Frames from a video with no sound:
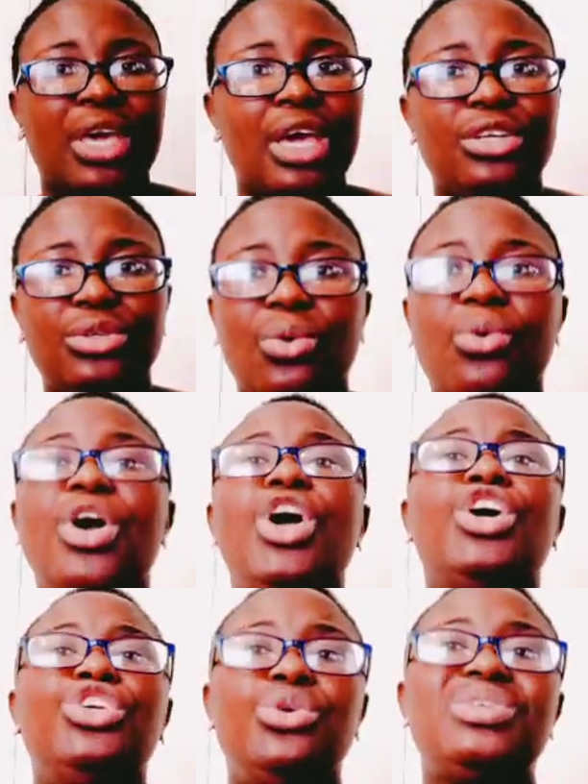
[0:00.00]
Okay, no,
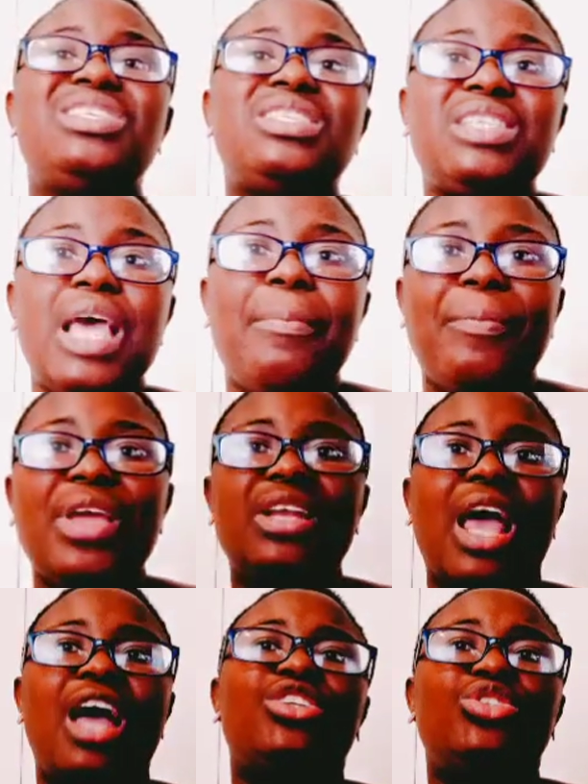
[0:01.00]
you step
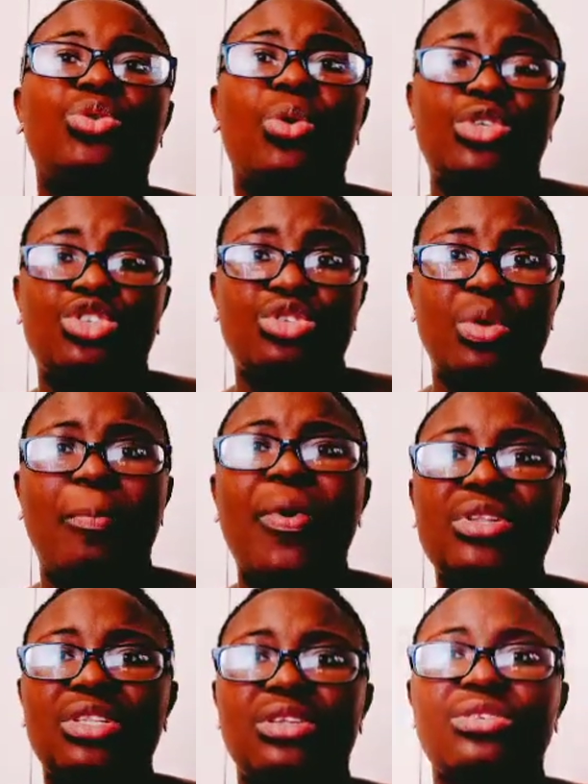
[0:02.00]
in and you
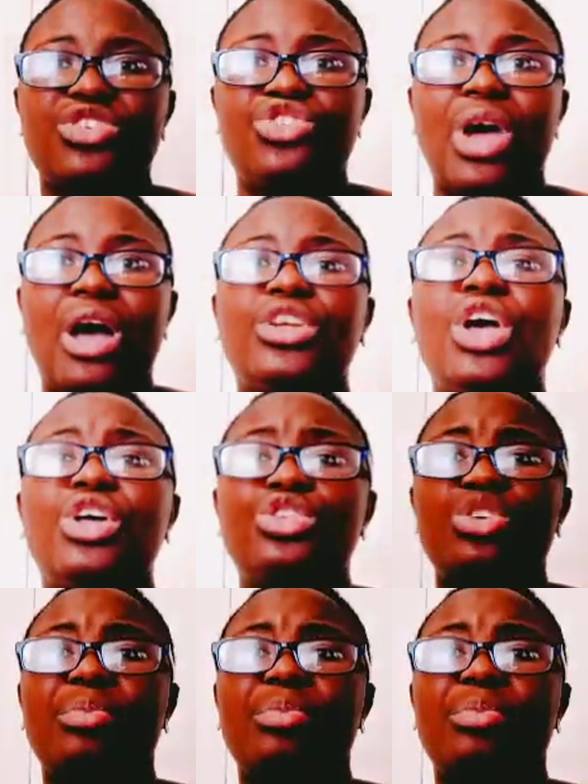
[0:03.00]
support this child